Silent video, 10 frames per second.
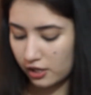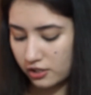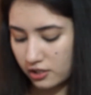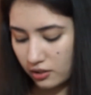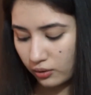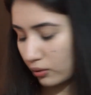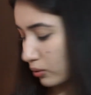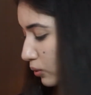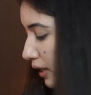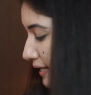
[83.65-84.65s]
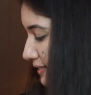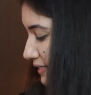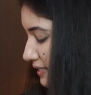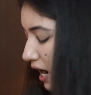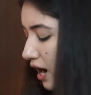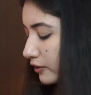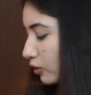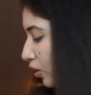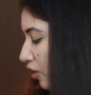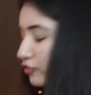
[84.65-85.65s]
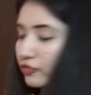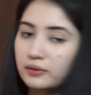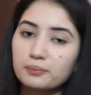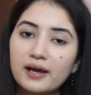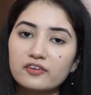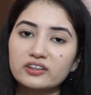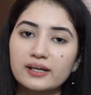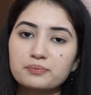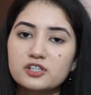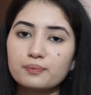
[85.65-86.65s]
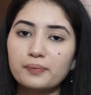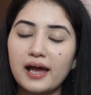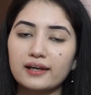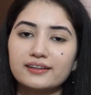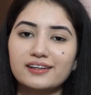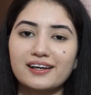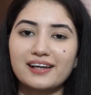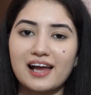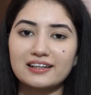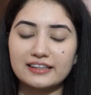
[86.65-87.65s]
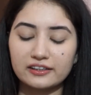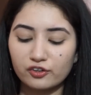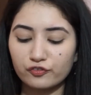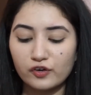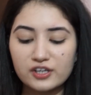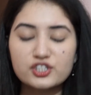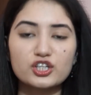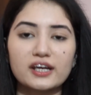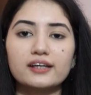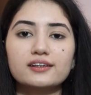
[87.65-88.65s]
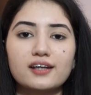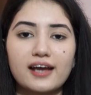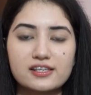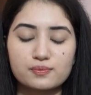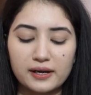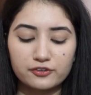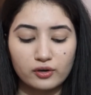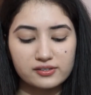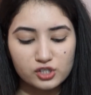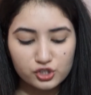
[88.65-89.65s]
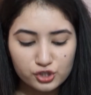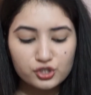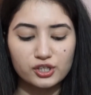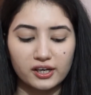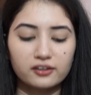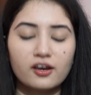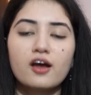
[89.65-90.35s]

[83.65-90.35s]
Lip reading: So I'll start off with my Redemption palette, and I'll take the first shade as my transition shade